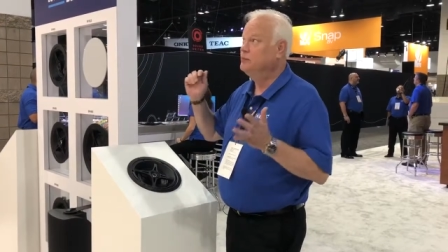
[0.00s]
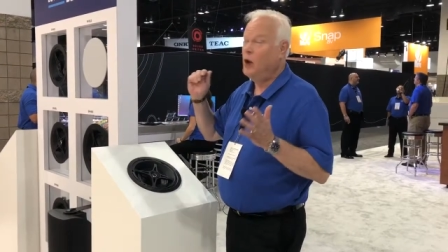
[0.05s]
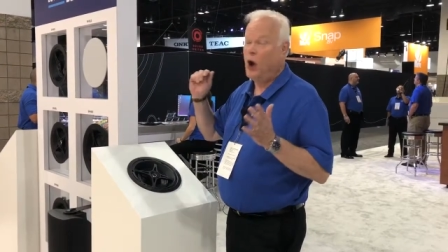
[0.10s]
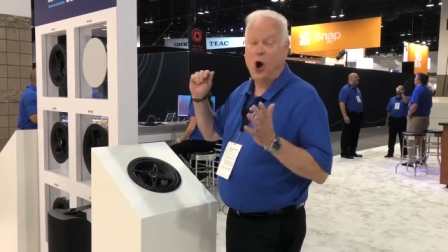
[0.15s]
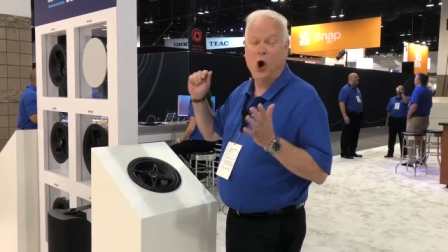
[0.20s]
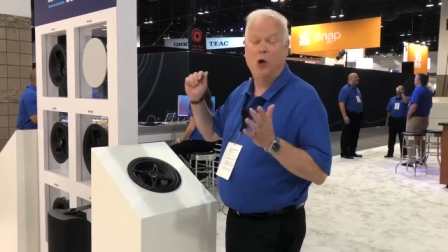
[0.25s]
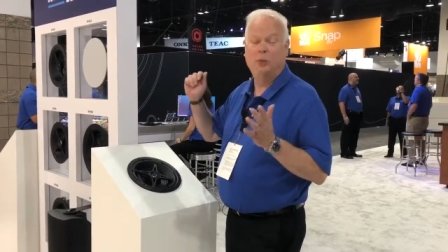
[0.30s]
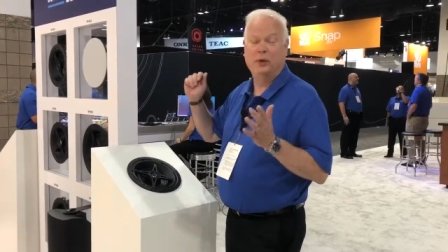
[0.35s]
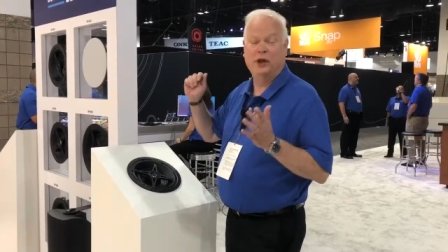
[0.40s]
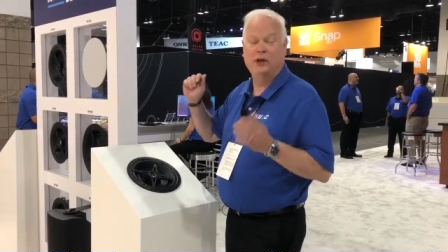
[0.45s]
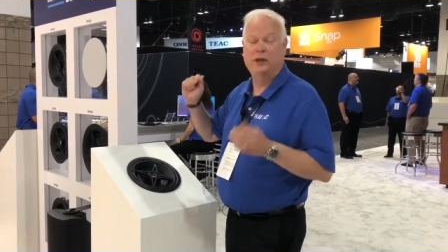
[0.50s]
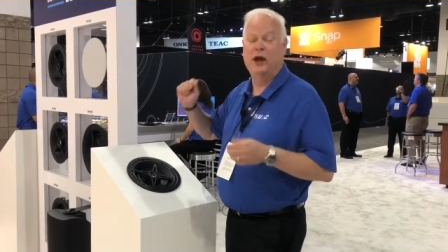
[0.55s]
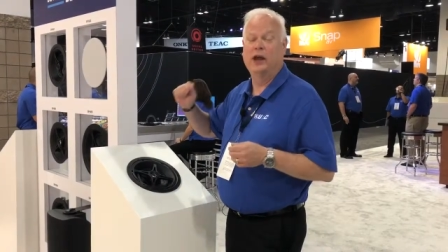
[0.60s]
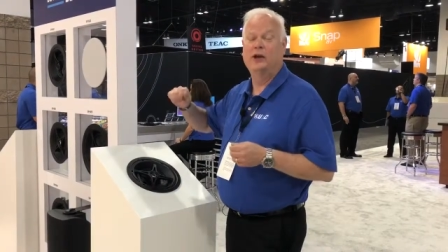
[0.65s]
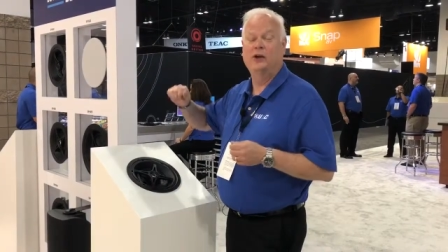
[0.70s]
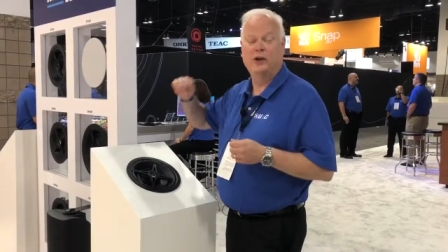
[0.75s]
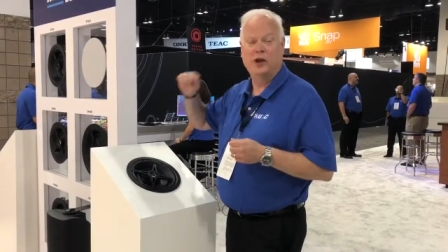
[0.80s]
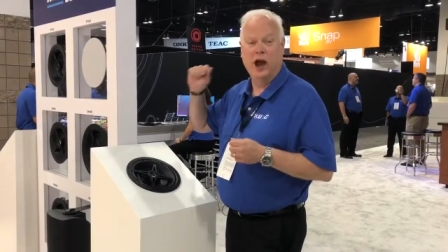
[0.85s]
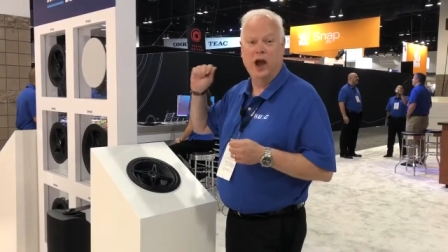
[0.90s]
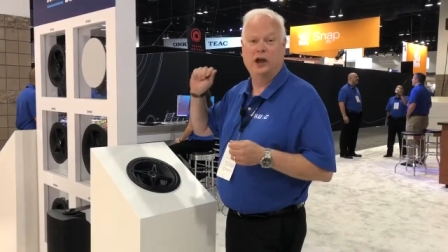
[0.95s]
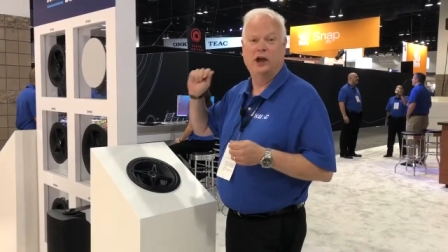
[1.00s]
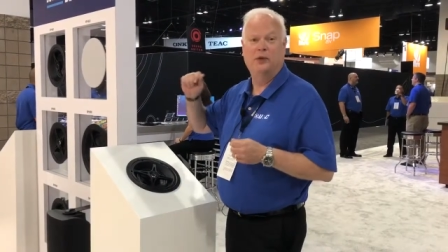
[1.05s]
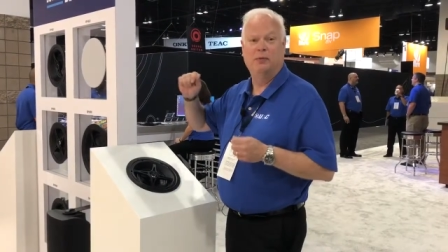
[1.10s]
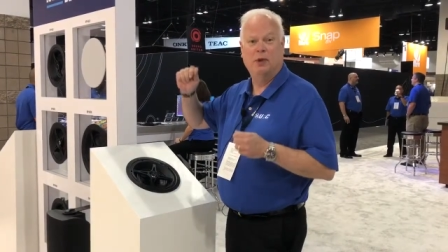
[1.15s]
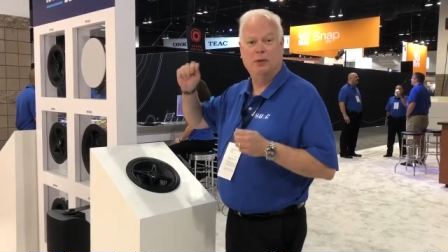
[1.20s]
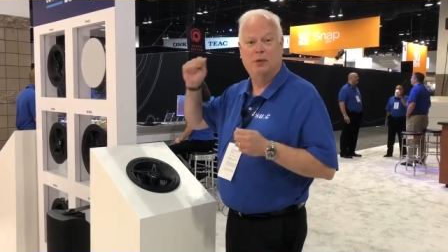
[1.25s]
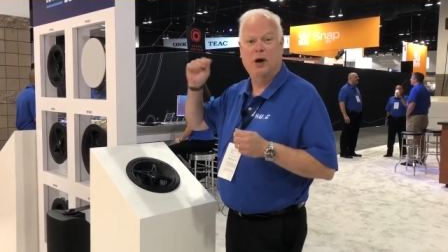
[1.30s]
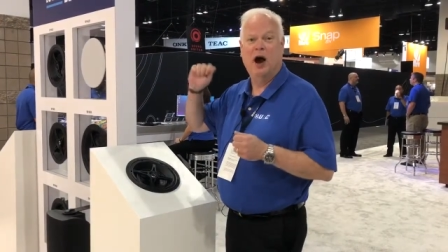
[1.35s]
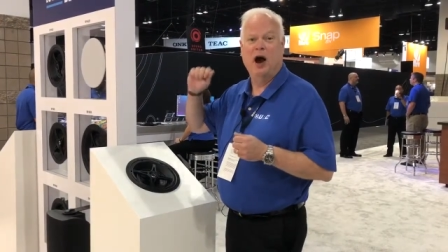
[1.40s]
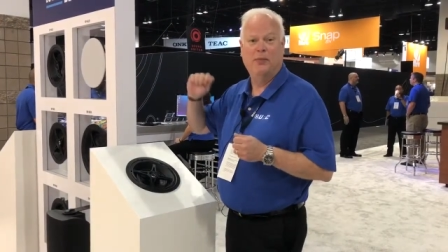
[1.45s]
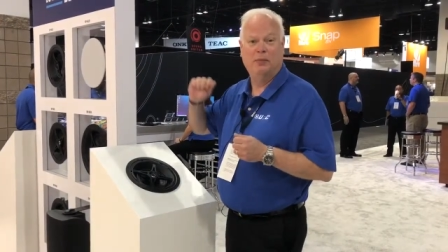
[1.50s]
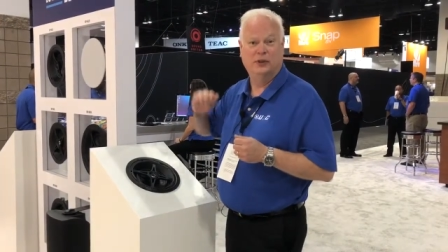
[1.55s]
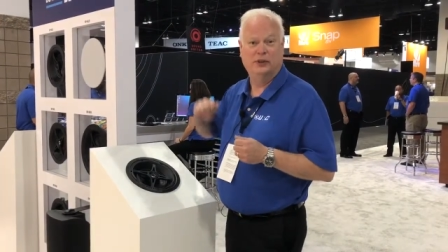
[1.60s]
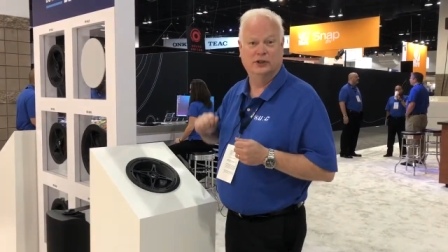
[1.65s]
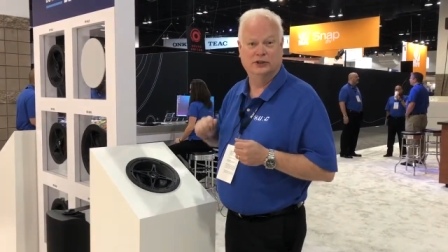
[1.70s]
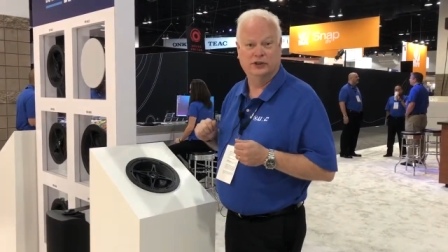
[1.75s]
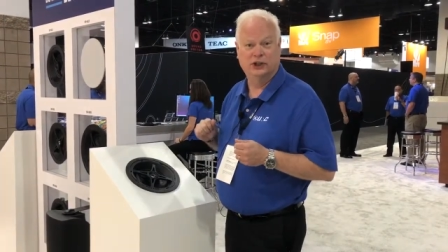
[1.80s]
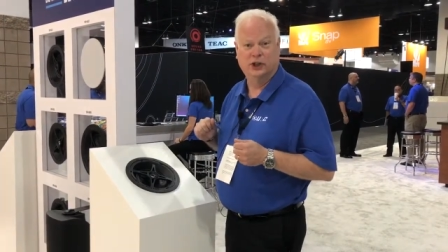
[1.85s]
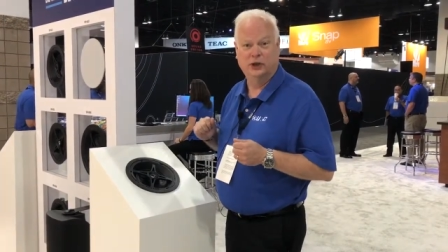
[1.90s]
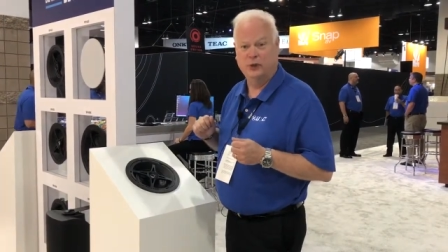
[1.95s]
hoping that you're not going to be popping
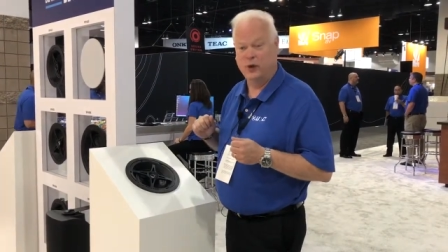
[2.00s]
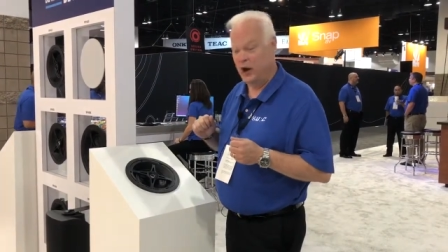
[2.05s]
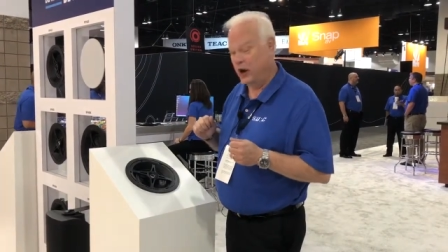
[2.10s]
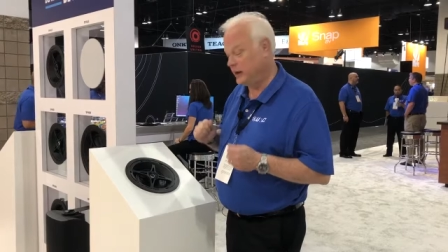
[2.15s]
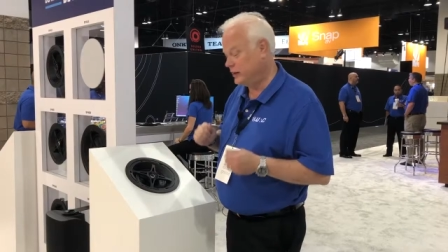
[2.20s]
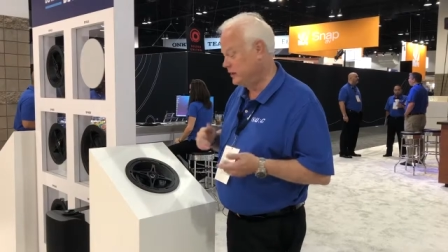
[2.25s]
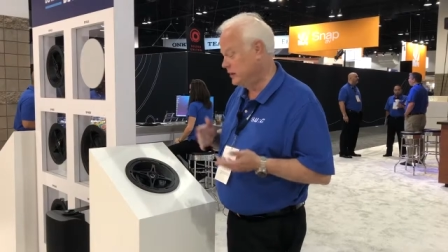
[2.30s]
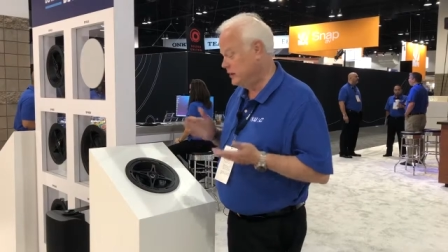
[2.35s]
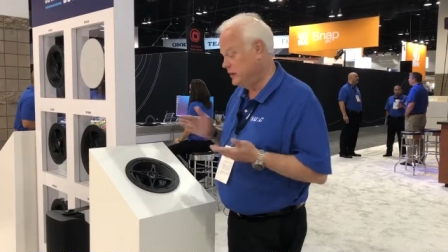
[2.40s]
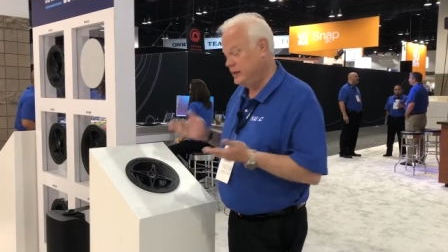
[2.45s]
the sheetrock.